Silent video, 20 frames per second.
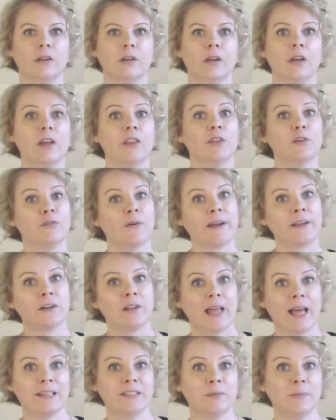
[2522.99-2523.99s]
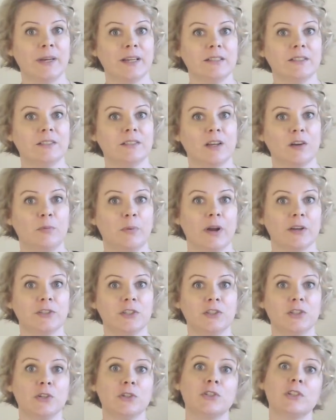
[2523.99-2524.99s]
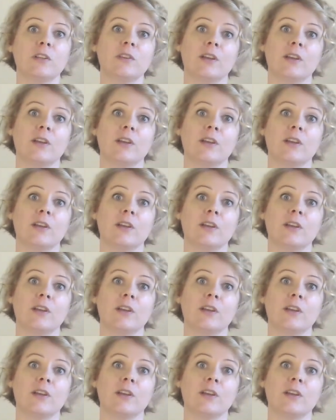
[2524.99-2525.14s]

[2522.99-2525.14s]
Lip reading: The final aspect of prostitution that